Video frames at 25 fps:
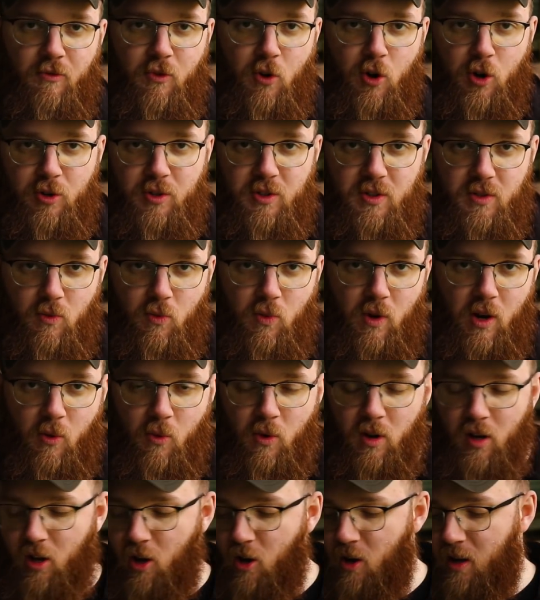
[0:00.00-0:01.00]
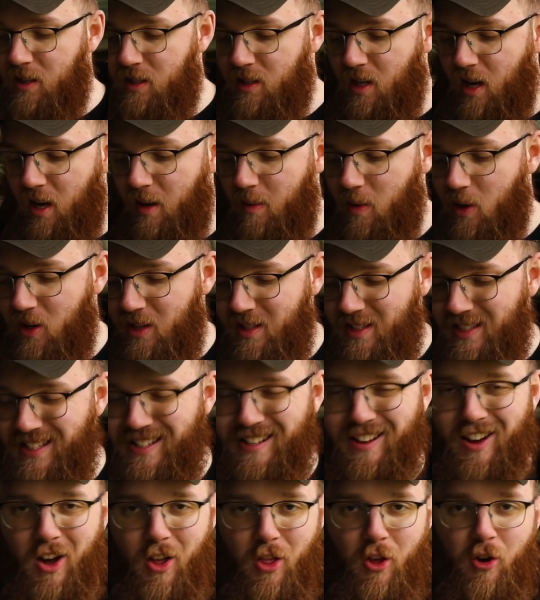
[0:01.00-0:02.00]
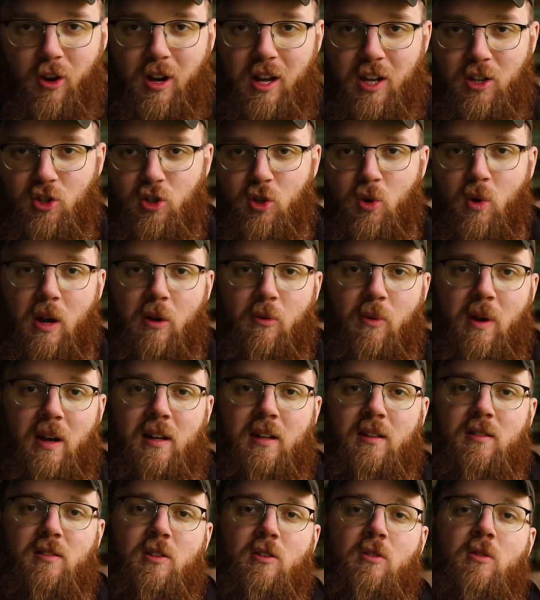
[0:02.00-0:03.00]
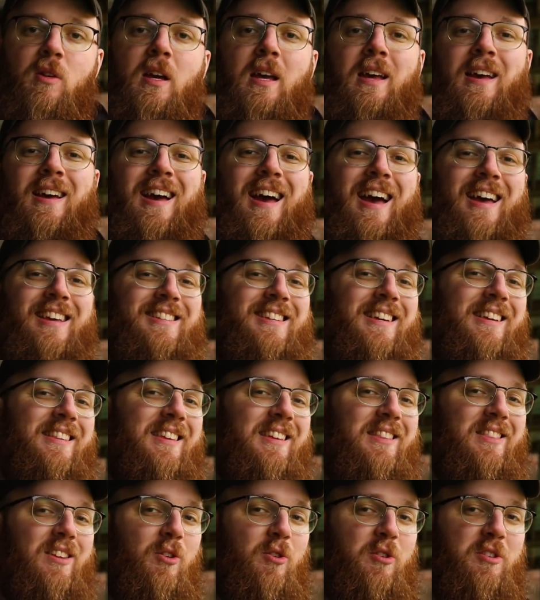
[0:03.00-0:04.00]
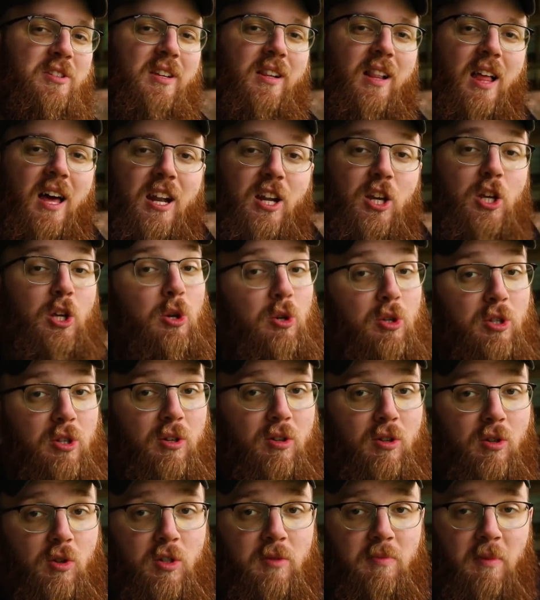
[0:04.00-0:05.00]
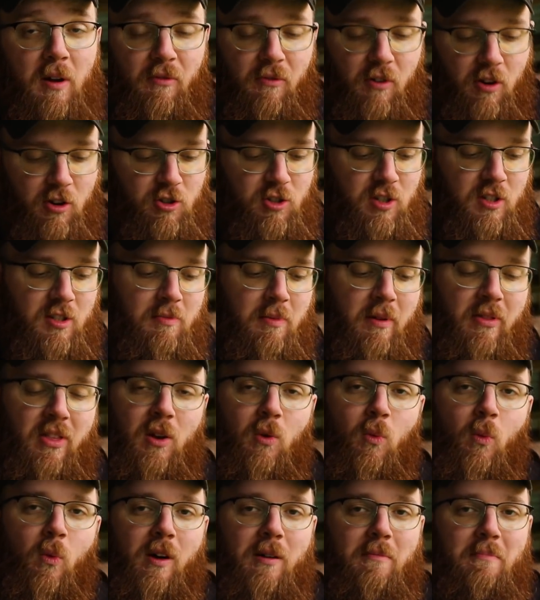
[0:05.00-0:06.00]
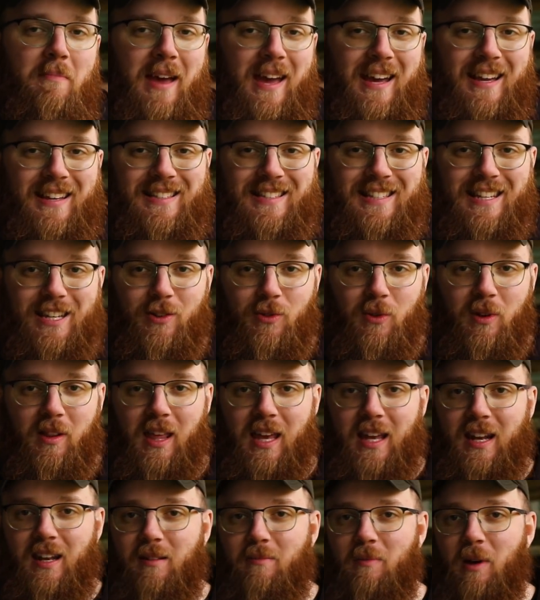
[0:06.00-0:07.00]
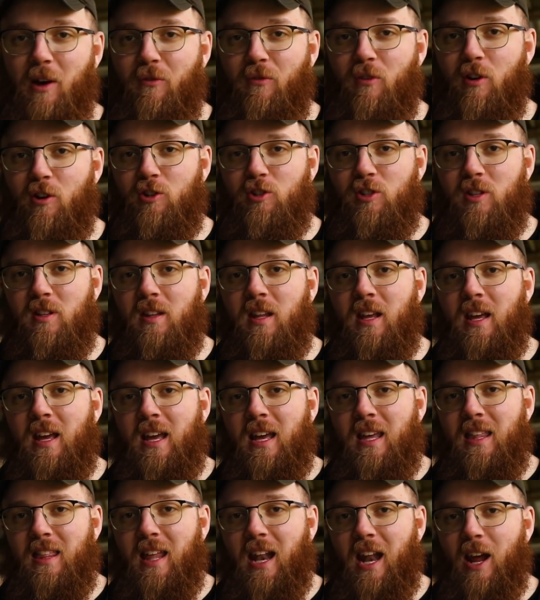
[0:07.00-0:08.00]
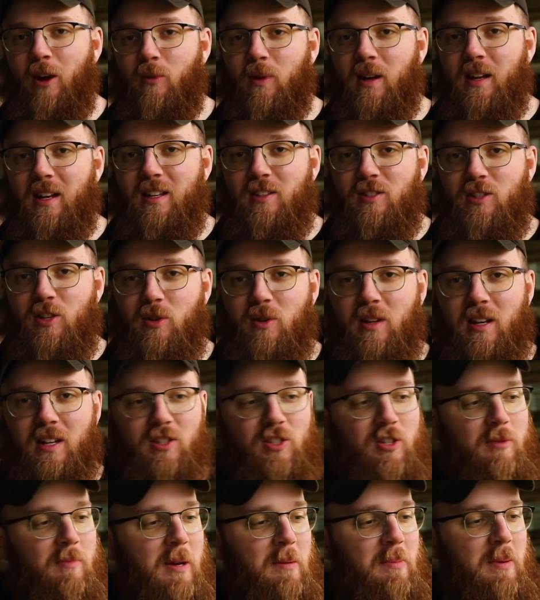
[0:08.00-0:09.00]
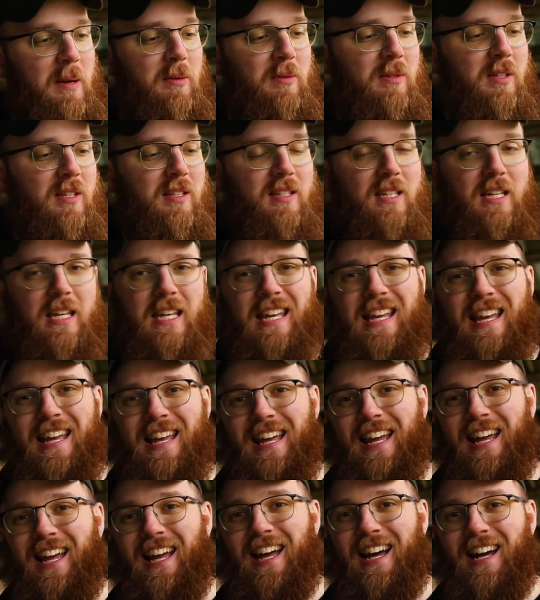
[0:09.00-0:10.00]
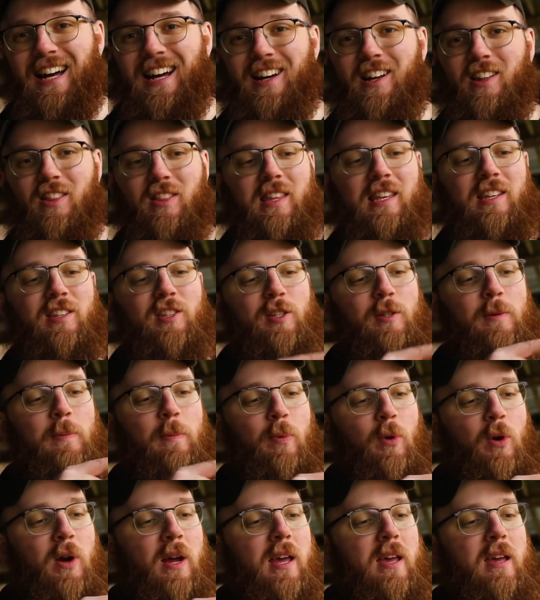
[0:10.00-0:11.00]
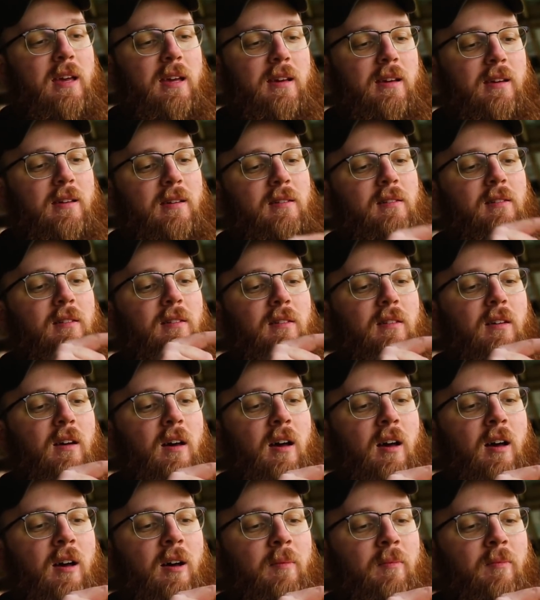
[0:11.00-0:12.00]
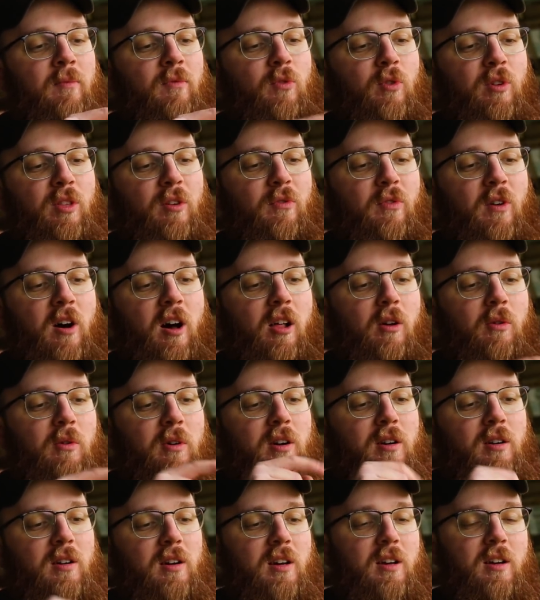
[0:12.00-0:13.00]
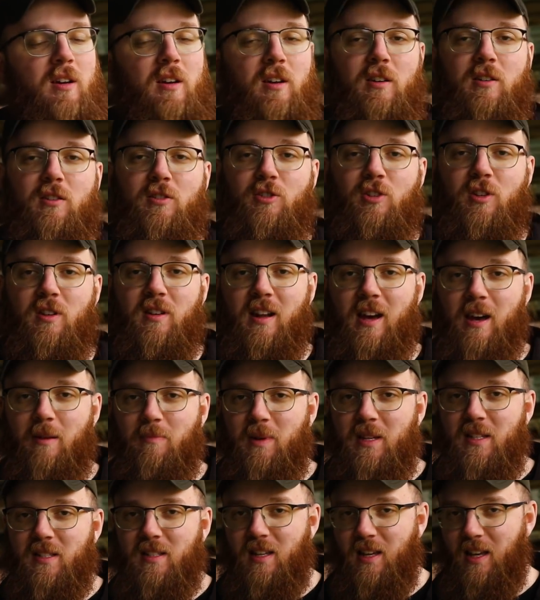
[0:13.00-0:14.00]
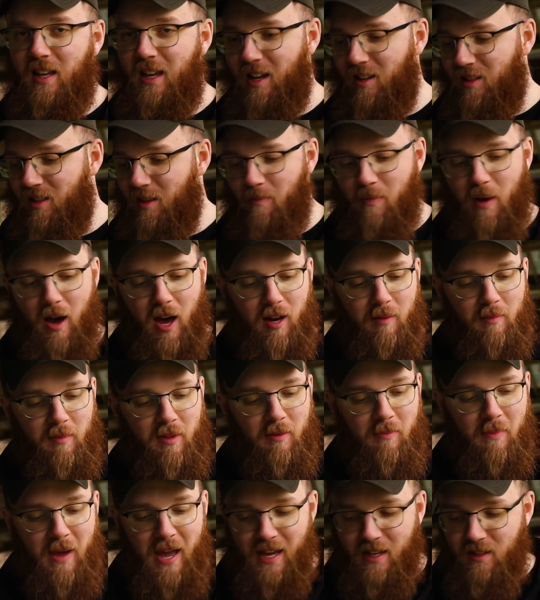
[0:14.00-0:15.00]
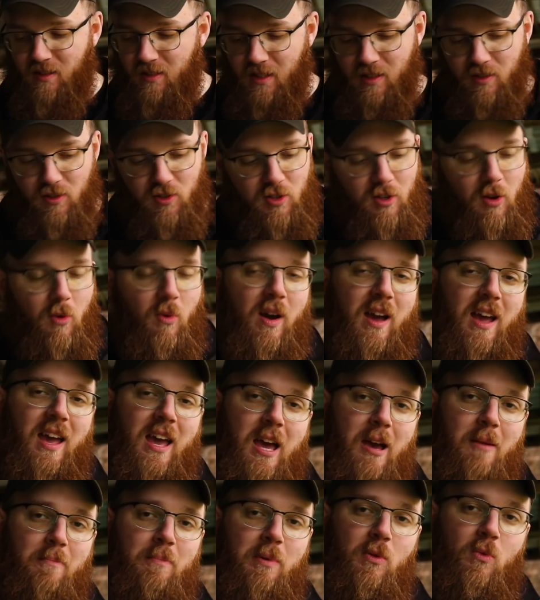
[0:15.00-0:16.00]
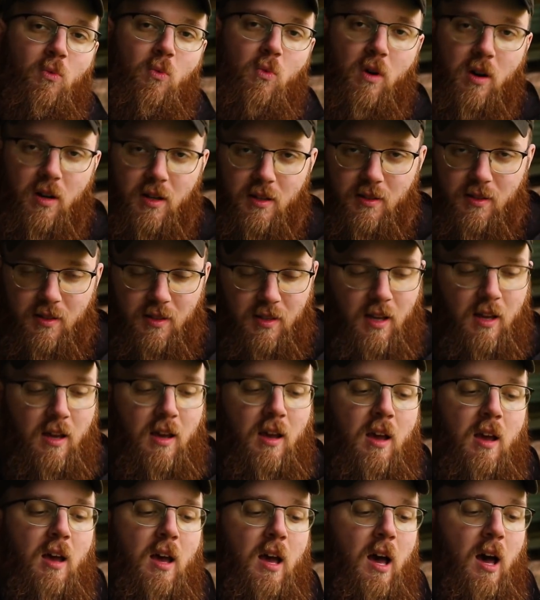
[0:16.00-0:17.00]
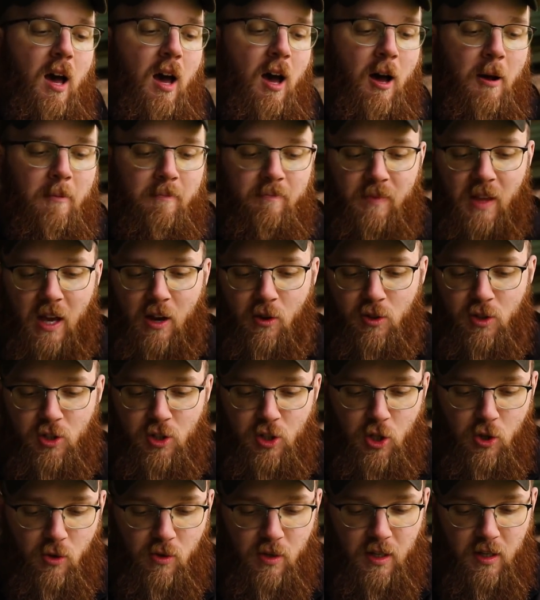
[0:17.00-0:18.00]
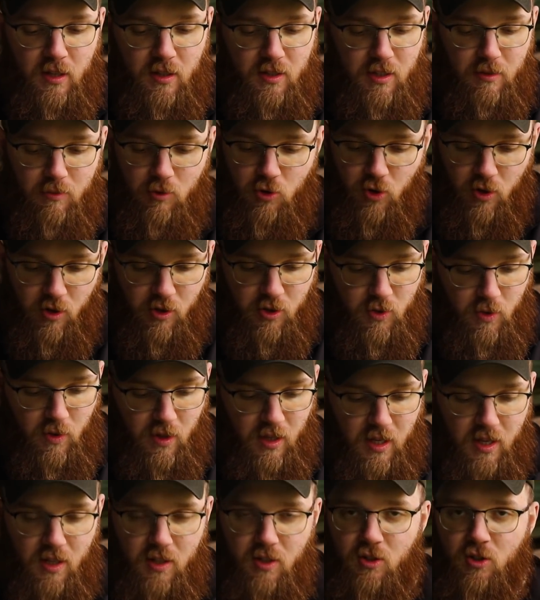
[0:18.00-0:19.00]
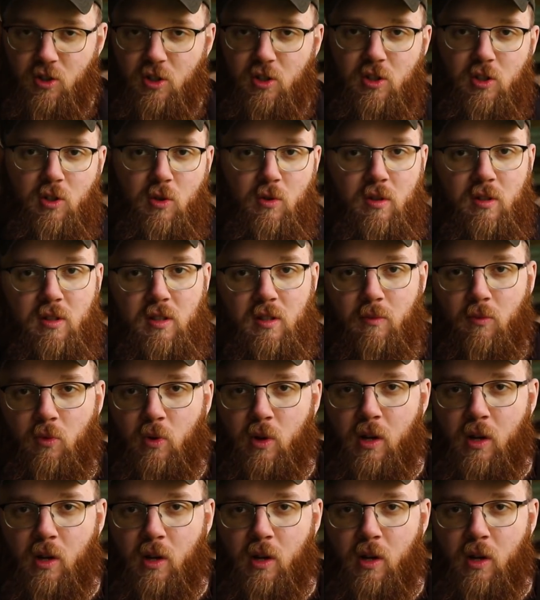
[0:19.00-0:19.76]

first what I want to go ahead and talk about is the other issue I ran into. I said that there was a lot of user-induced malfunctions, but then one magazine-related malfunction that I ran into, and as you might be able to see, the spring for the follower should not be sticking at the bottom of the magazine. So what happened was, I was doing some drills with this, just doing some